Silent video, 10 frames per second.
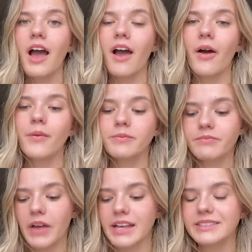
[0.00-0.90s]

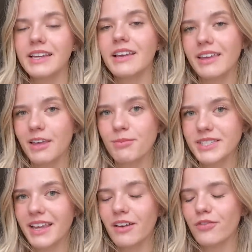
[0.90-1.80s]
um, as like a
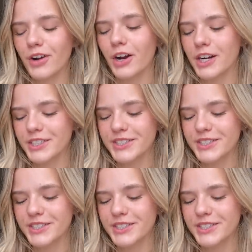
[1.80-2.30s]
keepsake for her.